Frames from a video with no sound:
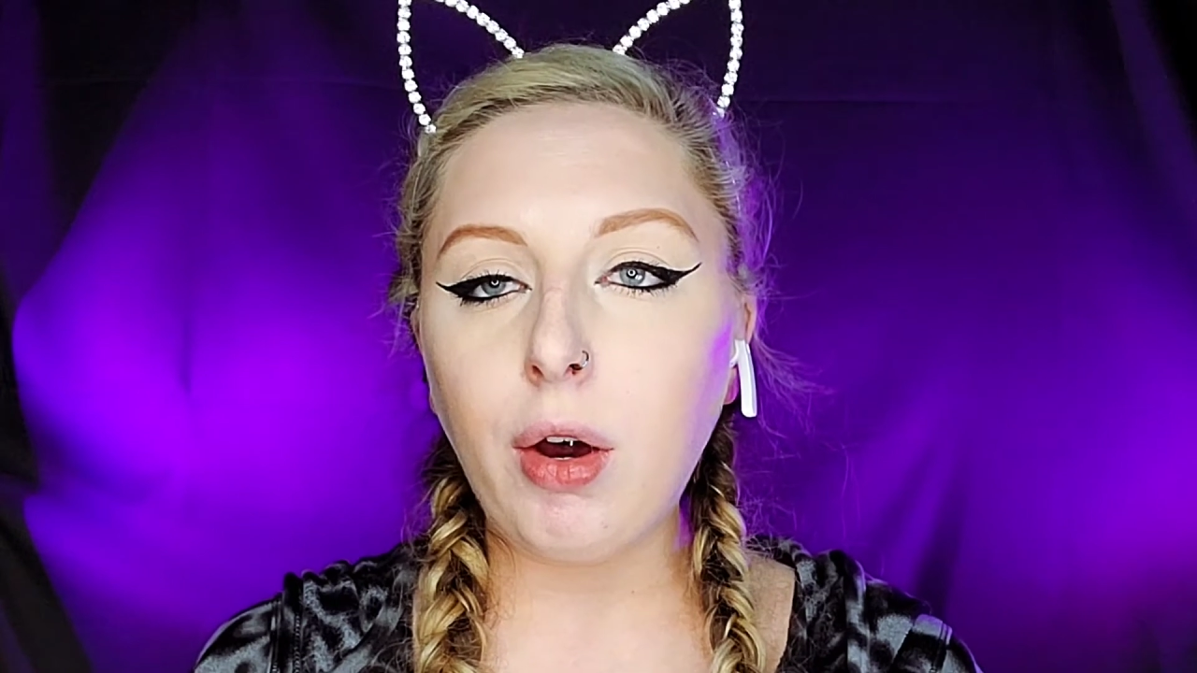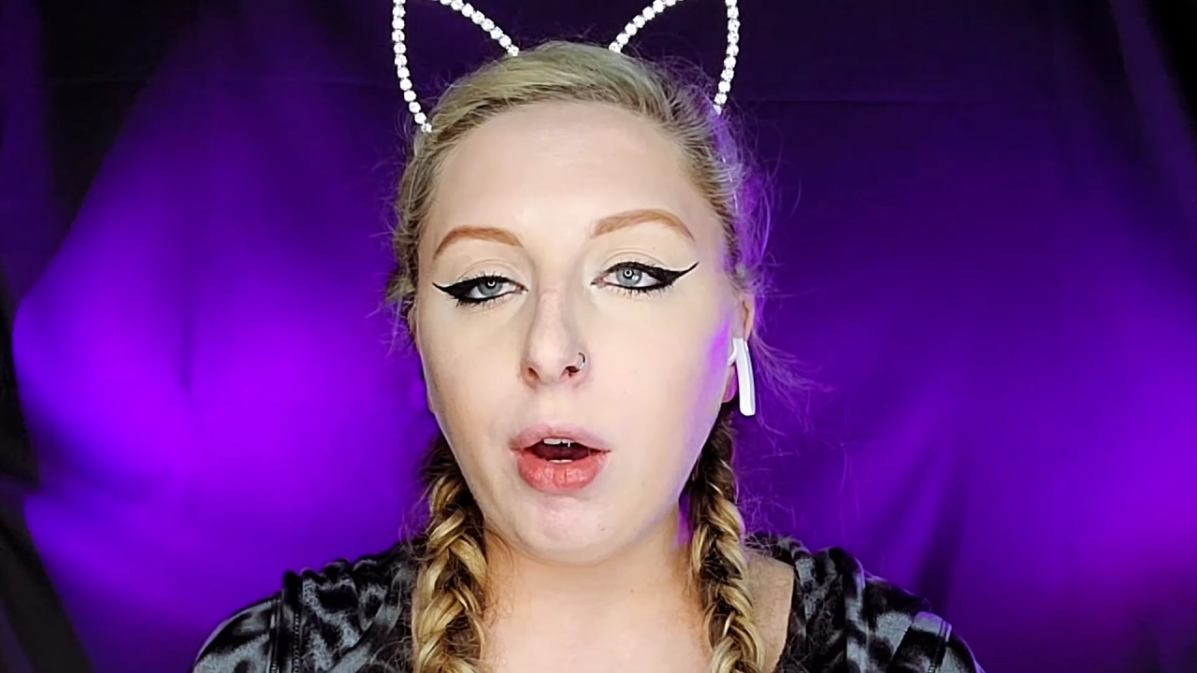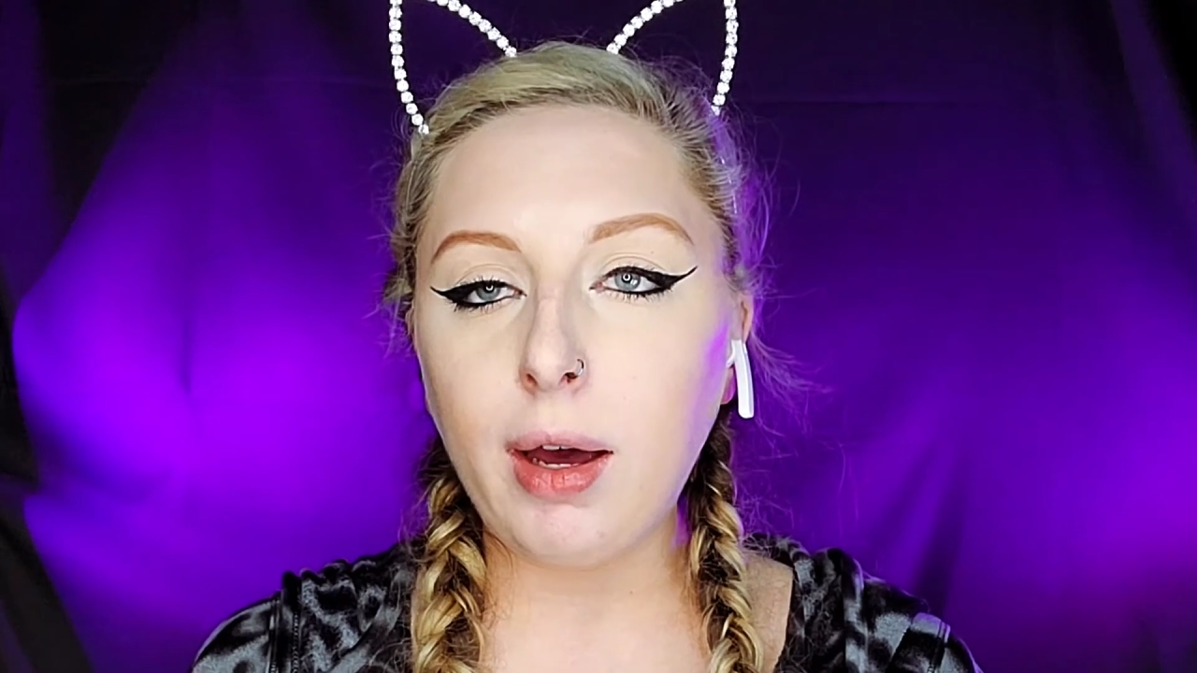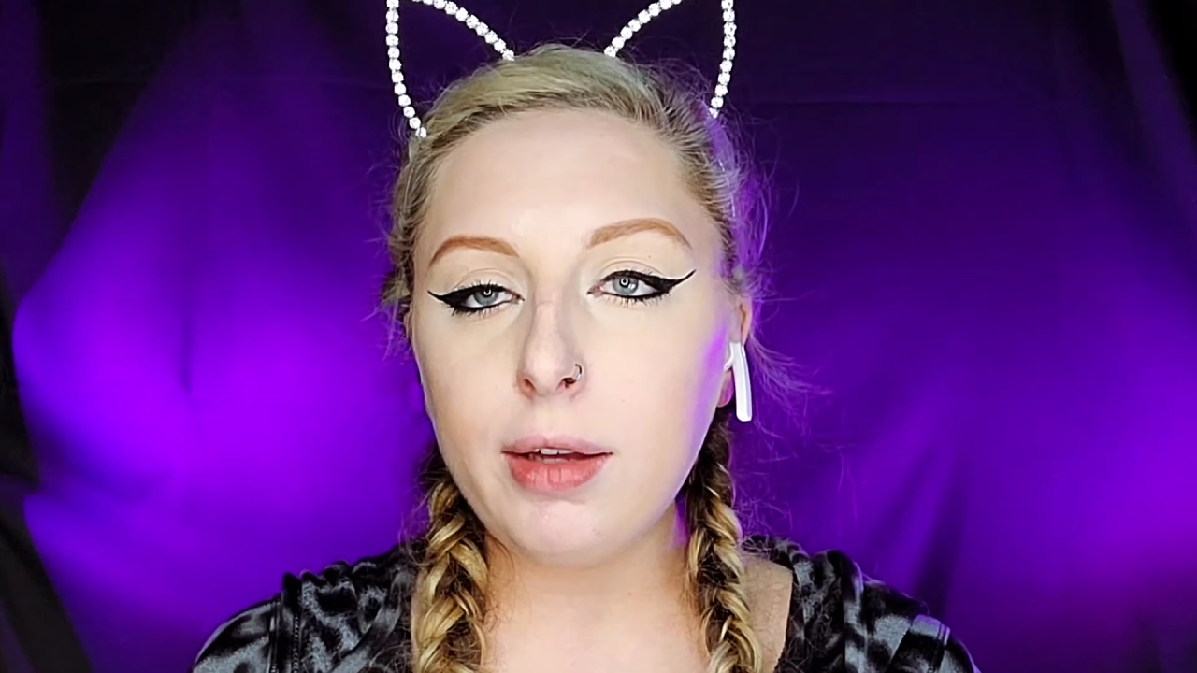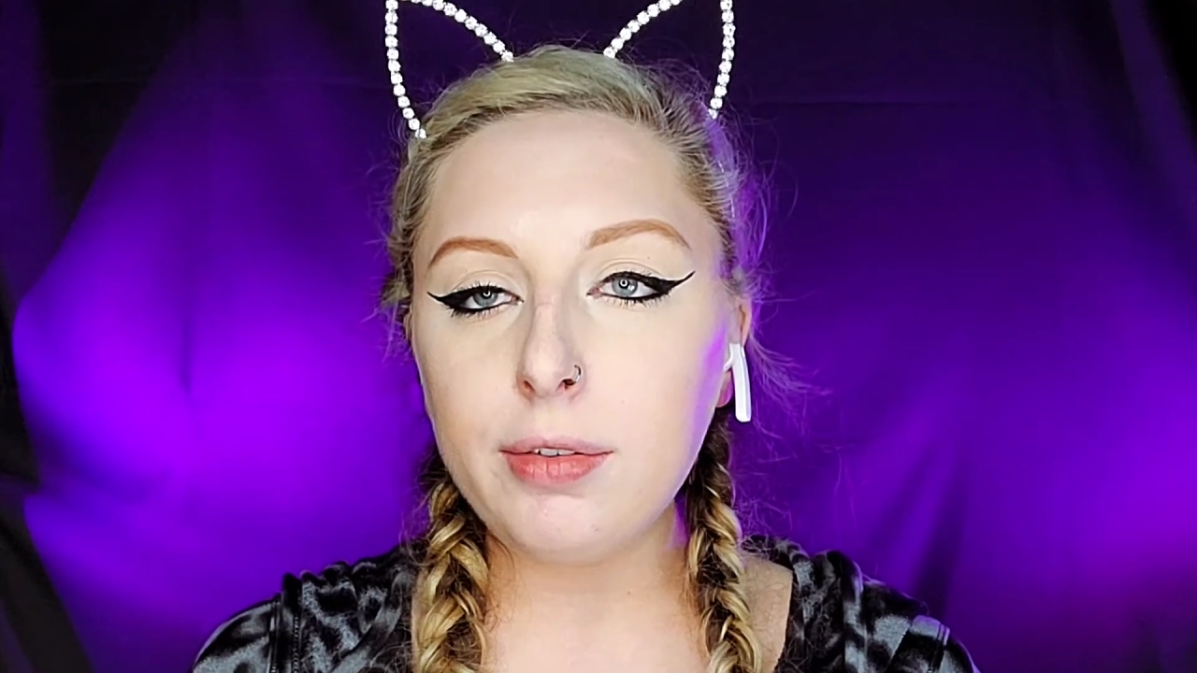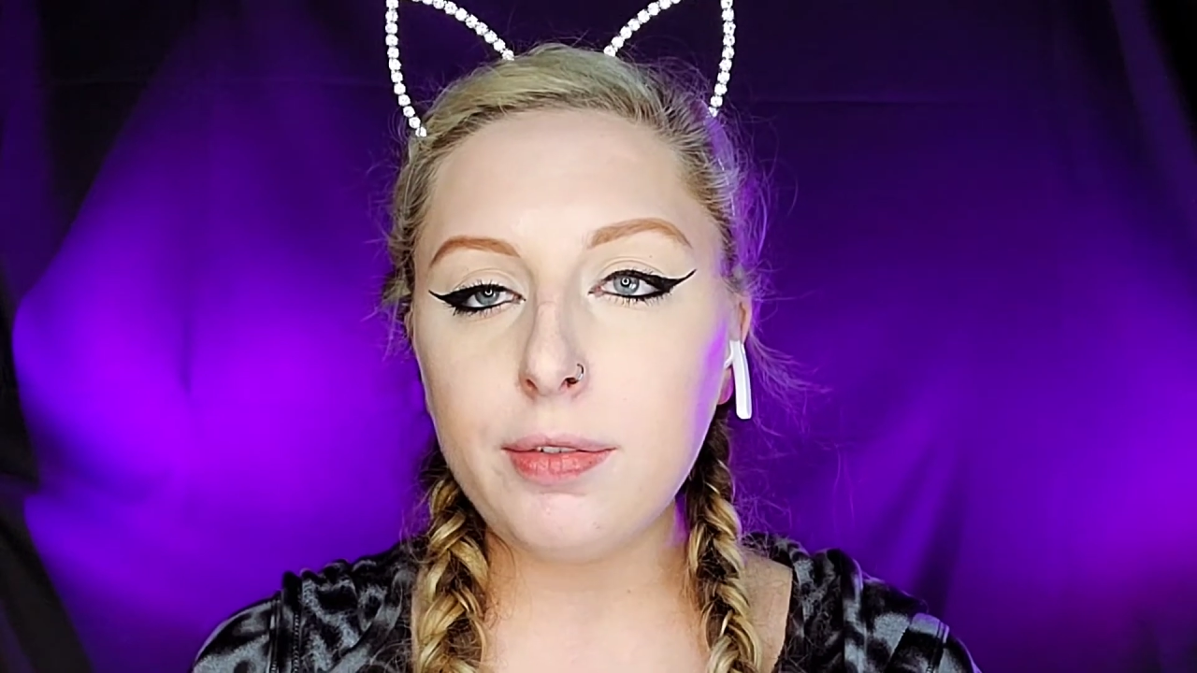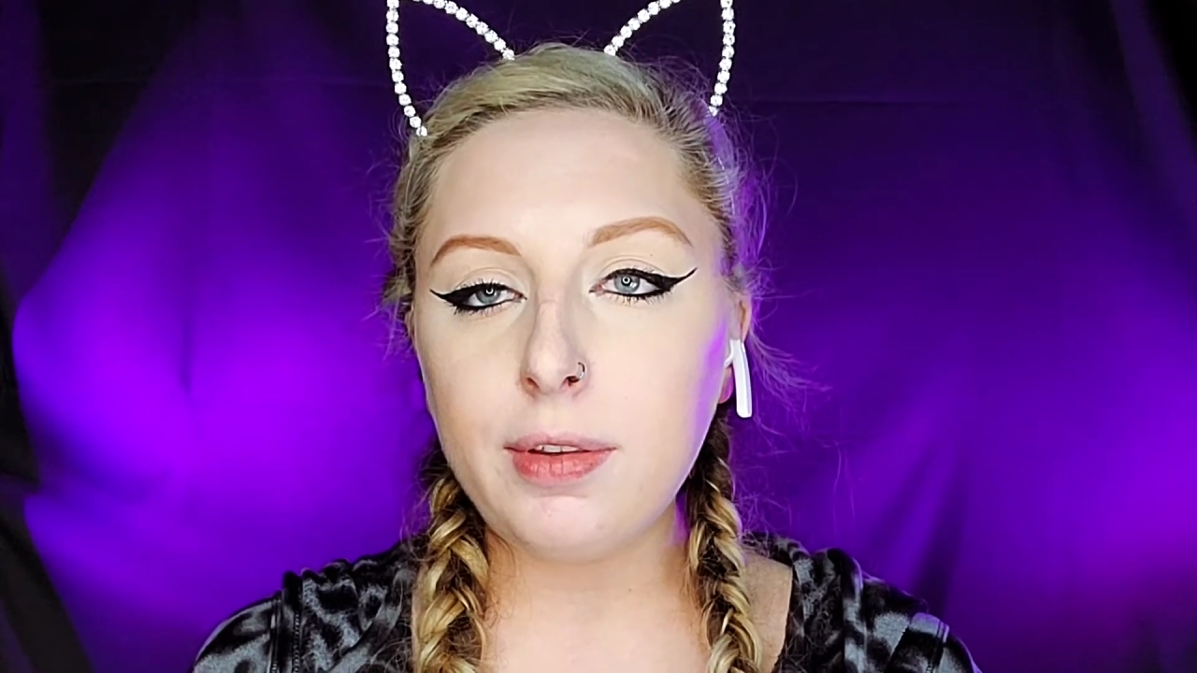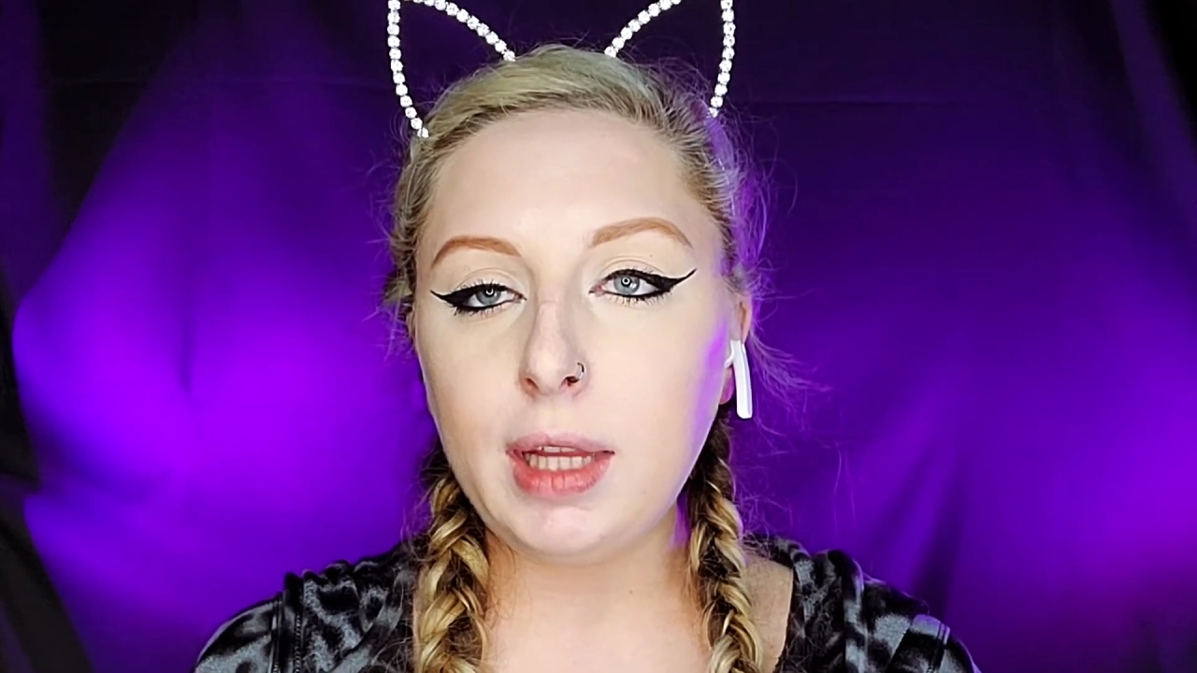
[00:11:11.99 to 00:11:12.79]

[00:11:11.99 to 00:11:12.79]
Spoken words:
off,